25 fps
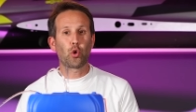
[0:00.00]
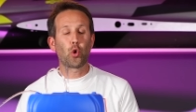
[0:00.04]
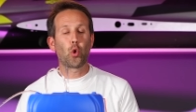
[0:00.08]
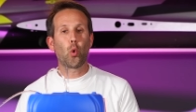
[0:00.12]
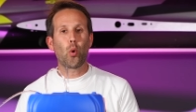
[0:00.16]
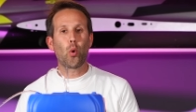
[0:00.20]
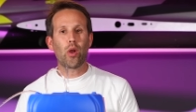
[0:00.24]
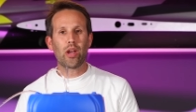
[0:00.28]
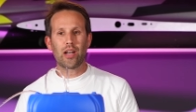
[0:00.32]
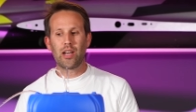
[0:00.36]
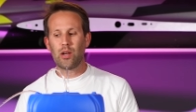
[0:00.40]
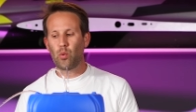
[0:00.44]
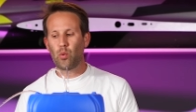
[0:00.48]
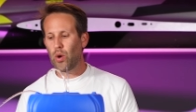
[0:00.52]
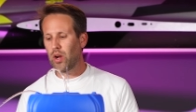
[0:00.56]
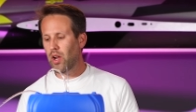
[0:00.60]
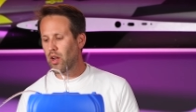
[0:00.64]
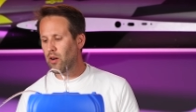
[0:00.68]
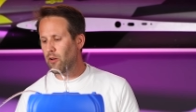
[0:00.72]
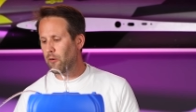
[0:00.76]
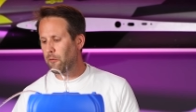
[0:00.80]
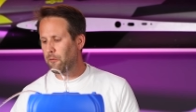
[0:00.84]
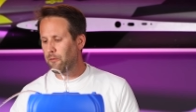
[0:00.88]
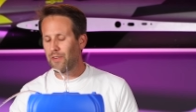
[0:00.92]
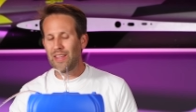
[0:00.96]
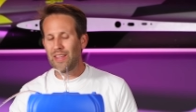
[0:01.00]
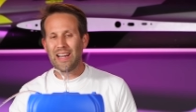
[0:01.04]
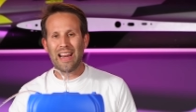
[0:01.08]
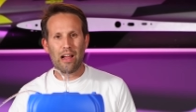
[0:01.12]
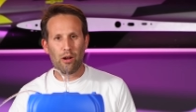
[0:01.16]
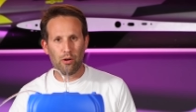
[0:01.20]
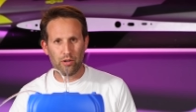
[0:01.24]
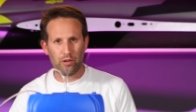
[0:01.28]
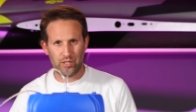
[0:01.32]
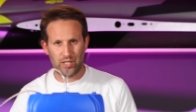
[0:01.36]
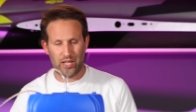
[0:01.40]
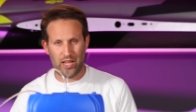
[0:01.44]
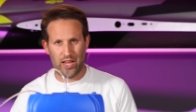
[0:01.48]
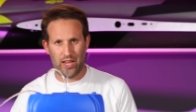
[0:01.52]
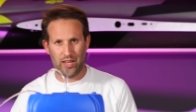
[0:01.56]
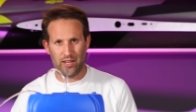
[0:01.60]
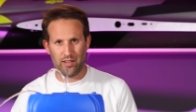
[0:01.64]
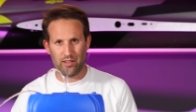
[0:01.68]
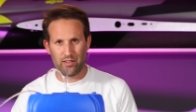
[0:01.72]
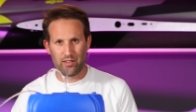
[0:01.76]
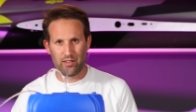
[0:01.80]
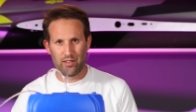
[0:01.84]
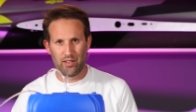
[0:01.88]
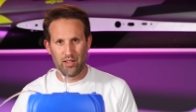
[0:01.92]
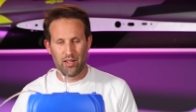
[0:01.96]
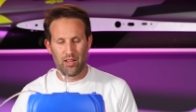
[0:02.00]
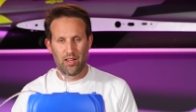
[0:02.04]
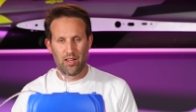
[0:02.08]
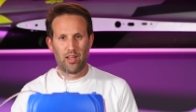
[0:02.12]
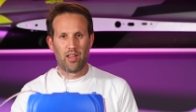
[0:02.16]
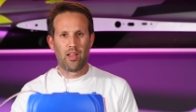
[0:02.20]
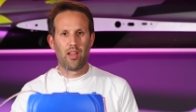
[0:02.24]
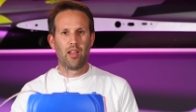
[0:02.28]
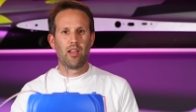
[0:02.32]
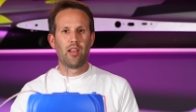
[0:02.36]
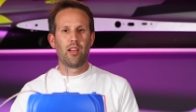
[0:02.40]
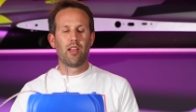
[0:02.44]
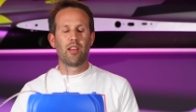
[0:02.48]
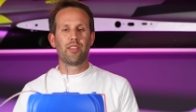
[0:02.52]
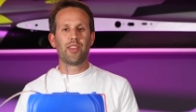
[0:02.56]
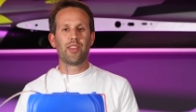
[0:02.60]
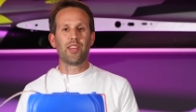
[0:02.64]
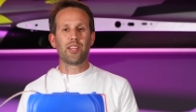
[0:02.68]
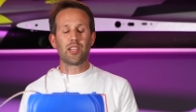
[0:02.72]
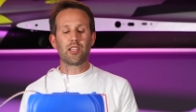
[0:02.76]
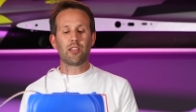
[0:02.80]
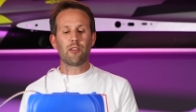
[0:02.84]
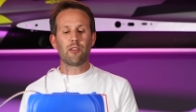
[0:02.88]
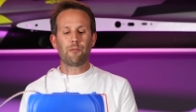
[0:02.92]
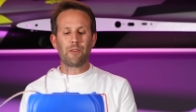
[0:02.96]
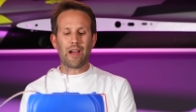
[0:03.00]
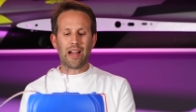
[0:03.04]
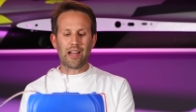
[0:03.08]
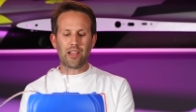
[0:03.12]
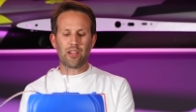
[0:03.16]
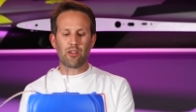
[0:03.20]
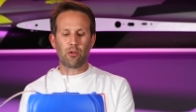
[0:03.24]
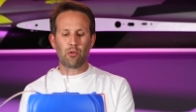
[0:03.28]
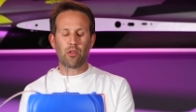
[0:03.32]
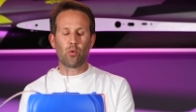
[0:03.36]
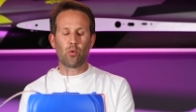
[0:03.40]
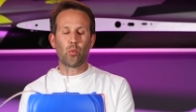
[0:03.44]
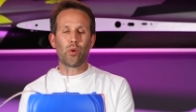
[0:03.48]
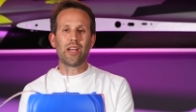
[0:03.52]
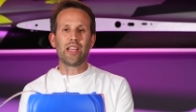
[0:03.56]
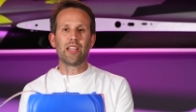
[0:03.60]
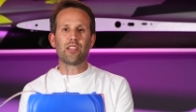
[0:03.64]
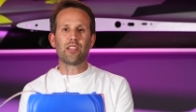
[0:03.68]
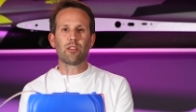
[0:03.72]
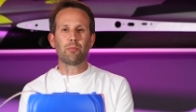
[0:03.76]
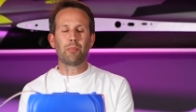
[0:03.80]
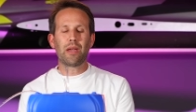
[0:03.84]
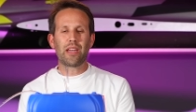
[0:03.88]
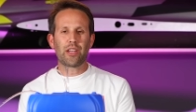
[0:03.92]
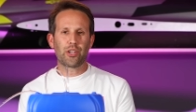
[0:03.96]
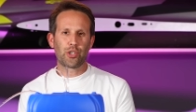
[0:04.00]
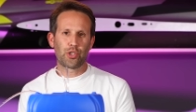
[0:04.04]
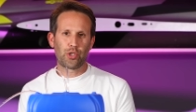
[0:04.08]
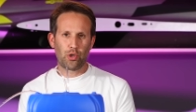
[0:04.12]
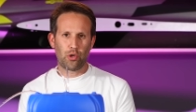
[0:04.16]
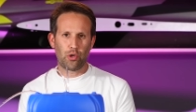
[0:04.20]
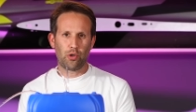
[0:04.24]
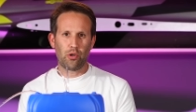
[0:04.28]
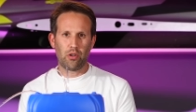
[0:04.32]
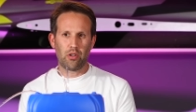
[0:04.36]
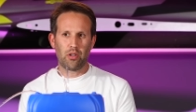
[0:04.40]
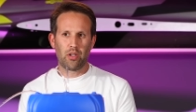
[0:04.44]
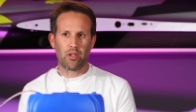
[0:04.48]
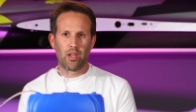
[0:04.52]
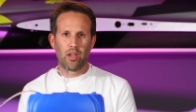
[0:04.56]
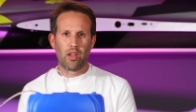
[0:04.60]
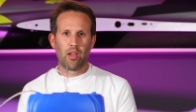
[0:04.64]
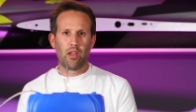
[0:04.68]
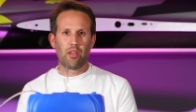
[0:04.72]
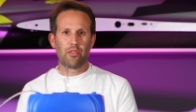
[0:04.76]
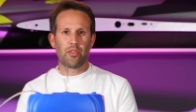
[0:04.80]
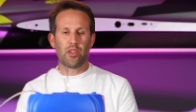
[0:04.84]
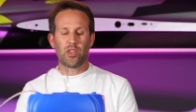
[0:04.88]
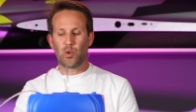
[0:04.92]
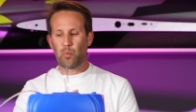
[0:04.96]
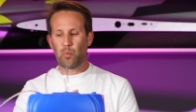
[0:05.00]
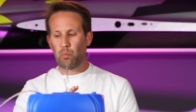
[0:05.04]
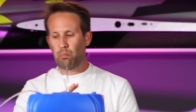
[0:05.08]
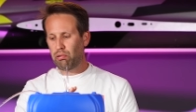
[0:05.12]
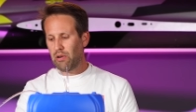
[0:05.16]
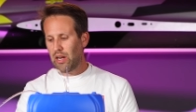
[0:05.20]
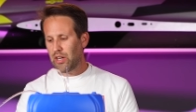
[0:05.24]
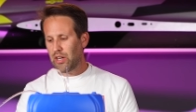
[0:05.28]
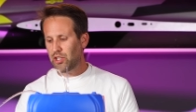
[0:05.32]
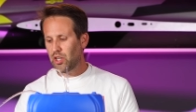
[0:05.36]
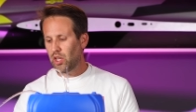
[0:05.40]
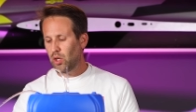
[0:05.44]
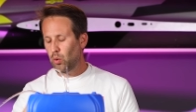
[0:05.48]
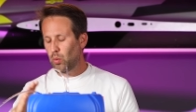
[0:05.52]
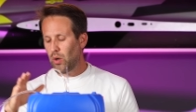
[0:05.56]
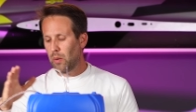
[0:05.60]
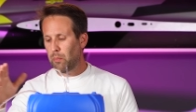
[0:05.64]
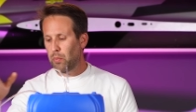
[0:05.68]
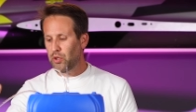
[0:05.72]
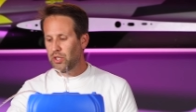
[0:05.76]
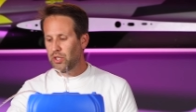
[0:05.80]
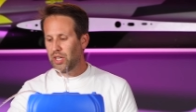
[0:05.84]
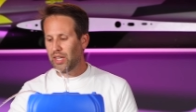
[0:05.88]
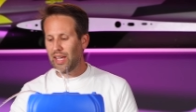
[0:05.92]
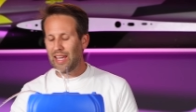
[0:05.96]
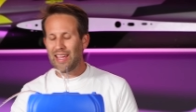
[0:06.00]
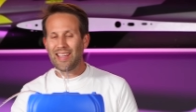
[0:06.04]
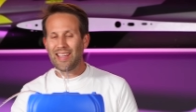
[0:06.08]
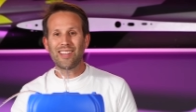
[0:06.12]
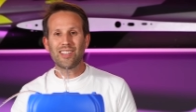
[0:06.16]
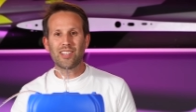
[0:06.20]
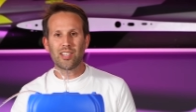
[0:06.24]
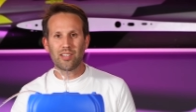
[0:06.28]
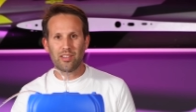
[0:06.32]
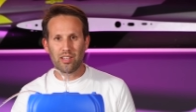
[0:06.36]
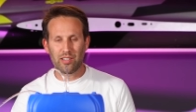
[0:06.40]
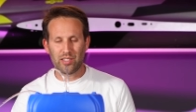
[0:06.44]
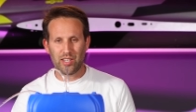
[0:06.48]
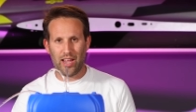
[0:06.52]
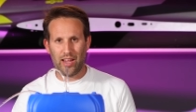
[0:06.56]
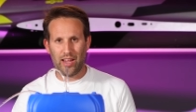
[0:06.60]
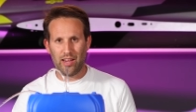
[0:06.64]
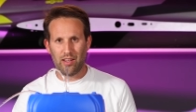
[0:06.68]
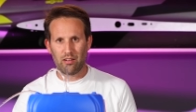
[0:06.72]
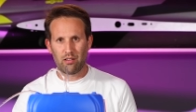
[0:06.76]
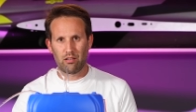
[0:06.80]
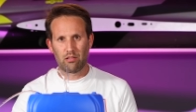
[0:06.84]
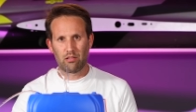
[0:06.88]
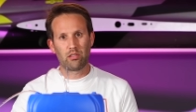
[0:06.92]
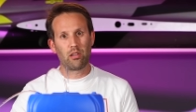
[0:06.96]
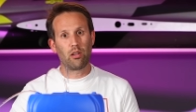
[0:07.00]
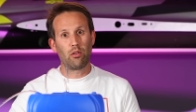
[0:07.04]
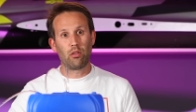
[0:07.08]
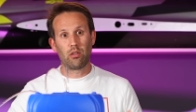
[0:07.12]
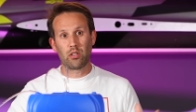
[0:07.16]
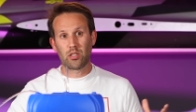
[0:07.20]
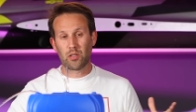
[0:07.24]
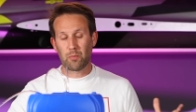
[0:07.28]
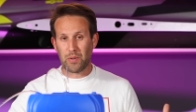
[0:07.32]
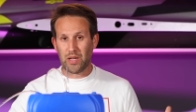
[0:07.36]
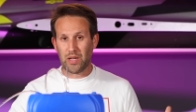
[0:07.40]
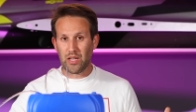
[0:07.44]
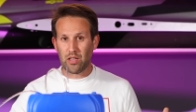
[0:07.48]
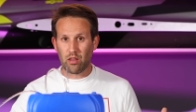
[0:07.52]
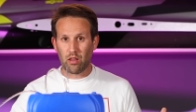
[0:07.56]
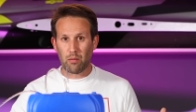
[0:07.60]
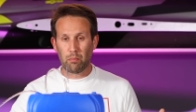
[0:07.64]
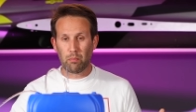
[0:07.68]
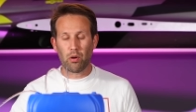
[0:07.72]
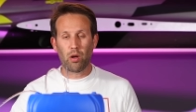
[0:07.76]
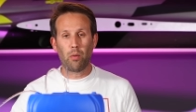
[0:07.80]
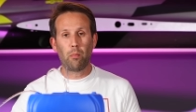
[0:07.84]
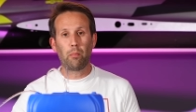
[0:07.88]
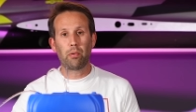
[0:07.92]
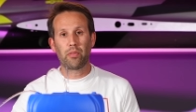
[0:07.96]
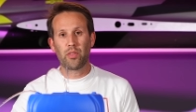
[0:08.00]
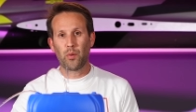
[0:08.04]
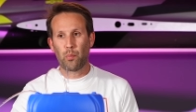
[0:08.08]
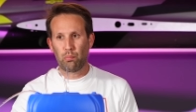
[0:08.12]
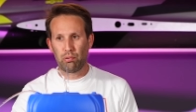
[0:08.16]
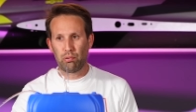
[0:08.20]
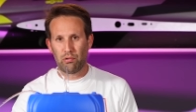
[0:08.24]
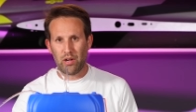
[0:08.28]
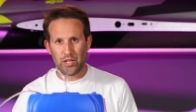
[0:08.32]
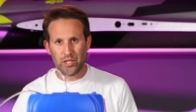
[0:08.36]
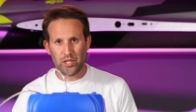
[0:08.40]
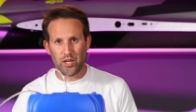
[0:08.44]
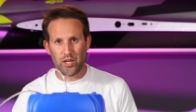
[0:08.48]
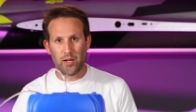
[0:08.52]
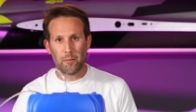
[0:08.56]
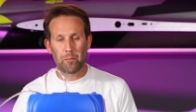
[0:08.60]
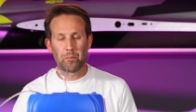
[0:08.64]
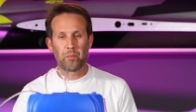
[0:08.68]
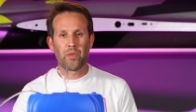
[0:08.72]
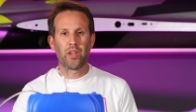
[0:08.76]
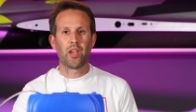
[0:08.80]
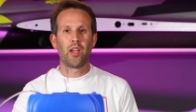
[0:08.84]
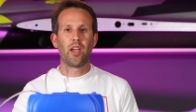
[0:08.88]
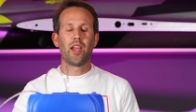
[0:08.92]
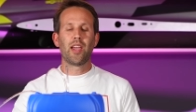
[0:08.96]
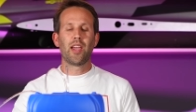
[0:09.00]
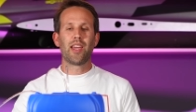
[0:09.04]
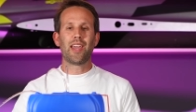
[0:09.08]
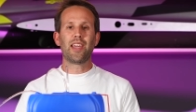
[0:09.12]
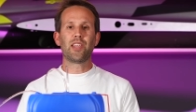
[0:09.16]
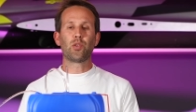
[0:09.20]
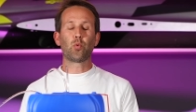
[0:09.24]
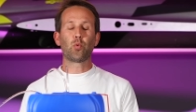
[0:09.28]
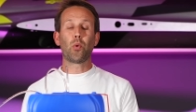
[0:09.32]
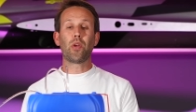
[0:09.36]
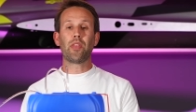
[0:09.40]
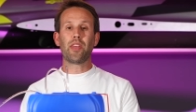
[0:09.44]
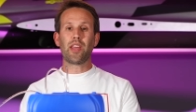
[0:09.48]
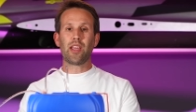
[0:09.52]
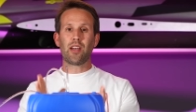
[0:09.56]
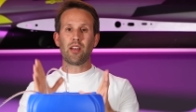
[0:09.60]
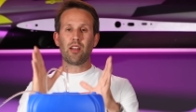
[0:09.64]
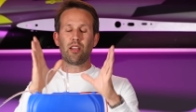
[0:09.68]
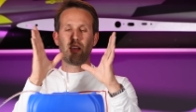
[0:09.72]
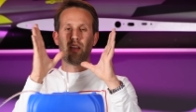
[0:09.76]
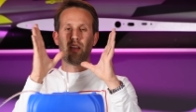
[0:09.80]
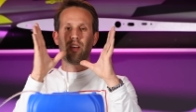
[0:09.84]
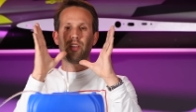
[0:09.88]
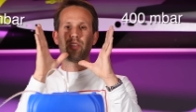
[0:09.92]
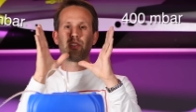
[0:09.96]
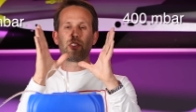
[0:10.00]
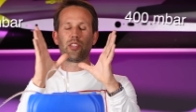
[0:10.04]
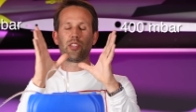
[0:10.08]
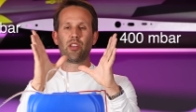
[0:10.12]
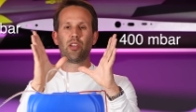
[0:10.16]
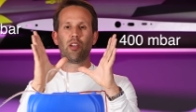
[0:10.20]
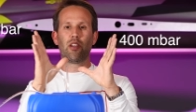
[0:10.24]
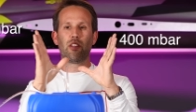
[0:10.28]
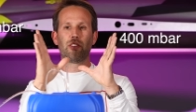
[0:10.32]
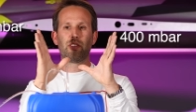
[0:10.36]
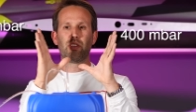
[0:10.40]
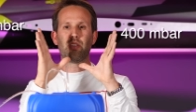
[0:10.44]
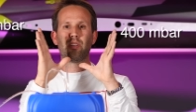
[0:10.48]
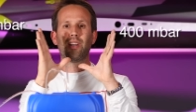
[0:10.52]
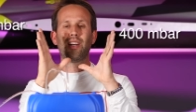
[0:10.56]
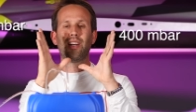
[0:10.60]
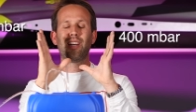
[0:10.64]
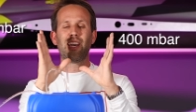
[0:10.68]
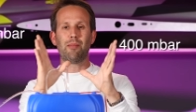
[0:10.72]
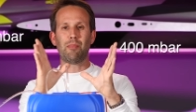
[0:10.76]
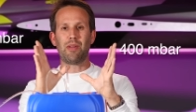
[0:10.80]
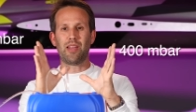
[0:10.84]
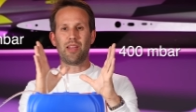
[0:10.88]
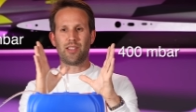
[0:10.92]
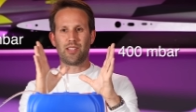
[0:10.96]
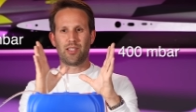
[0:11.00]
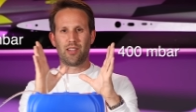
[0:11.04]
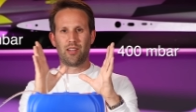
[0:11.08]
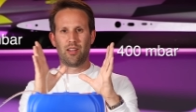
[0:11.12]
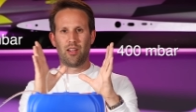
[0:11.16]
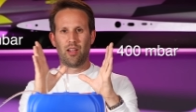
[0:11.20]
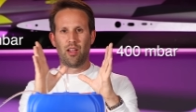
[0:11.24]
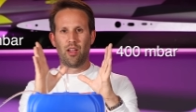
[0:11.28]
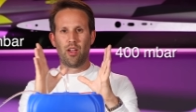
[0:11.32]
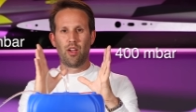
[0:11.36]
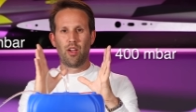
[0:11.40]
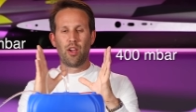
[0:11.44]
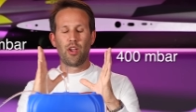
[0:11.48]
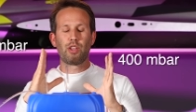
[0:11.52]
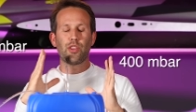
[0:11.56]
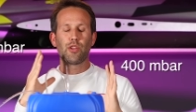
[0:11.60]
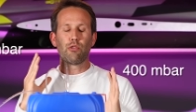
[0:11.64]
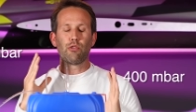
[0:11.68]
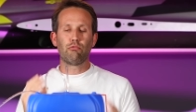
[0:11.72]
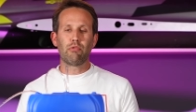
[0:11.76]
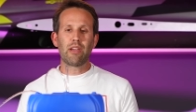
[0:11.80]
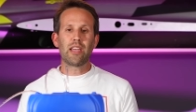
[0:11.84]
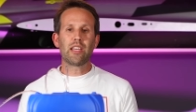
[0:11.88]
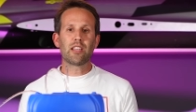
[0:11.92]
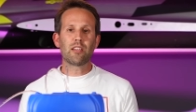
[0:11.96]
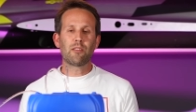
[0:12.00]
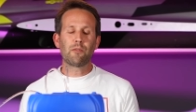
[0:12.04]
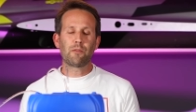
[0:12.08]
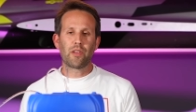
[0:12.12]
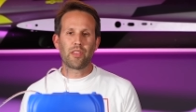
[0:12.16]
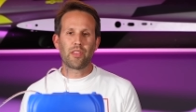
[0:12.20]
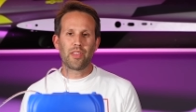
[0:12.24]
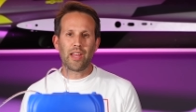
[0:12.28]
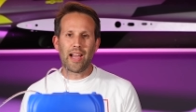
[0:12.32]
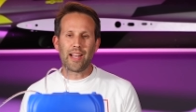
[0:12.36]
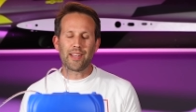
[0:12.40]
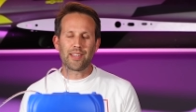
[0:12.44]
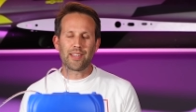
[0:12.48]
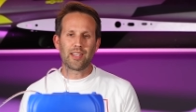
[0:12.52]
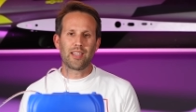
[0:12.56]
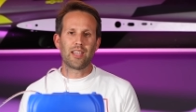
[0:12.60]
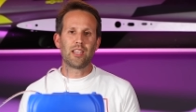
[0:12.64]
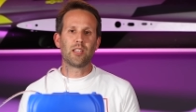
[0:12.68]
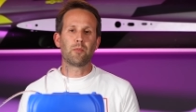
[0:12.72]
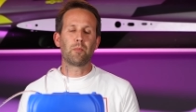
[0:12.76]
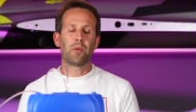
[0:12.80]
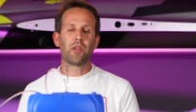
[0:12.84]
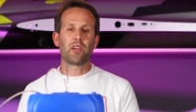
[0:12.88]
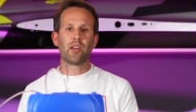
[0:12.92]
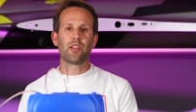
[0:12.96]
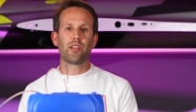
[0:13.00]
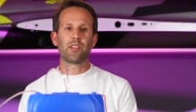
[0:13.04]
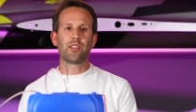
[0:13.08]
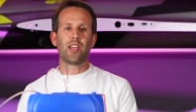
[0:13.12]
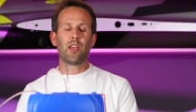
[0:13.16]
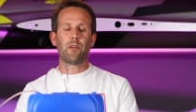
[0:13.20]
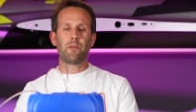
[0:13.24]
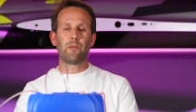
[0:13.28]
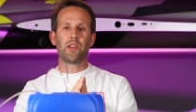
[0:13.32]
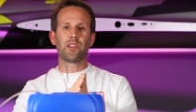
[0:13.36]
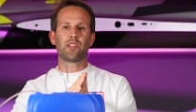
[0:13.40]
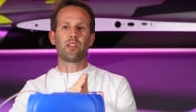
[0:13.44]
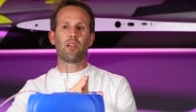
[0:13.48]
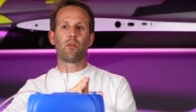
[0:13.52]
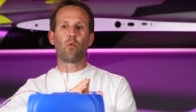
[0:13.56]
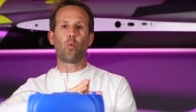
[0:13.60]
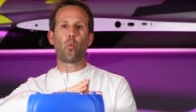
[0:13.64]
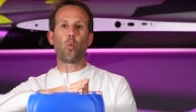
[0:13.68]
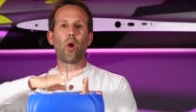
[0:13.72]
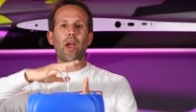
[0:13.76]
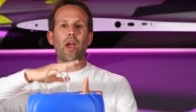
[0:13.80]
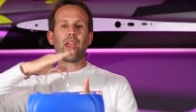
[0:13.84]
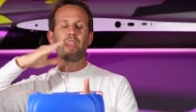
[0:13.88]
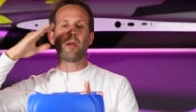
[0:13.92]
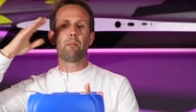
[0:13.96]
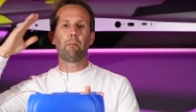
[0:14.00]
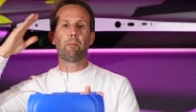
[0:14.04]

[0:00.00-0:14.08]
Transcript: quickly we're going to fill our tank. This is a value that we need to make sure that the pressure that we're putting into the tank, so the speed of the pump, the pressure, is within a certain limit. The reason for that is because if it's way